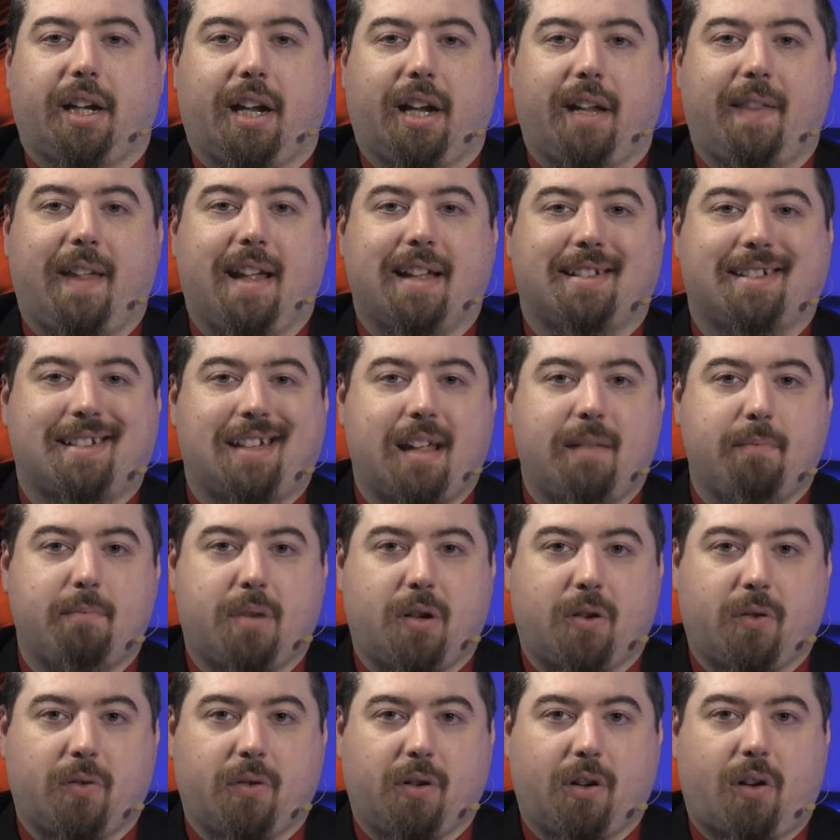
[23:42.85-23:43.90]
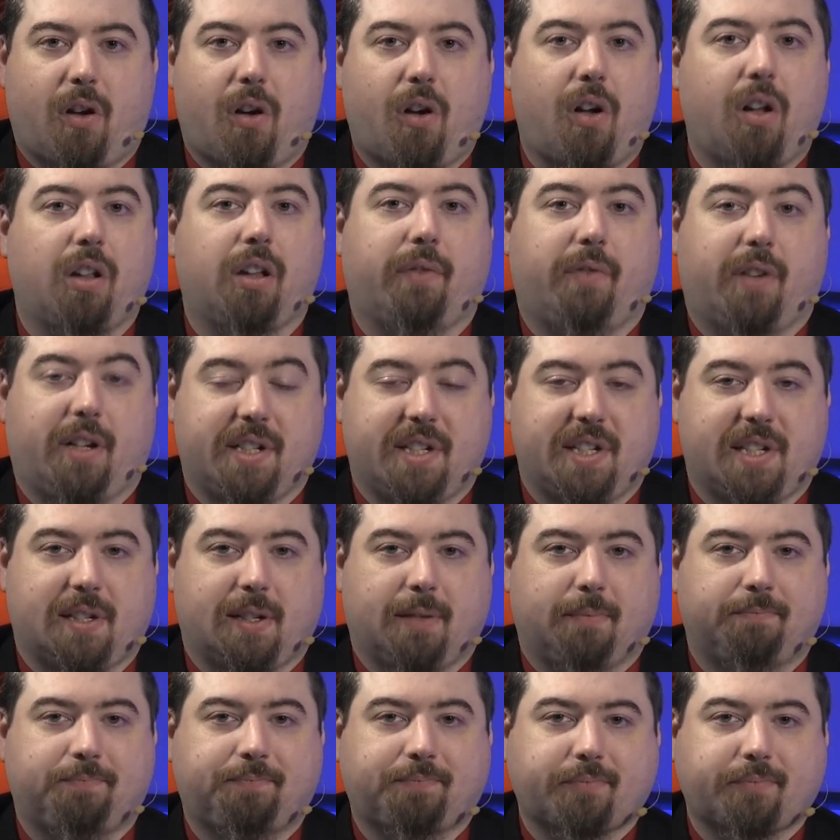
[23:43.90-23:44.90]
in that same boat, all of us.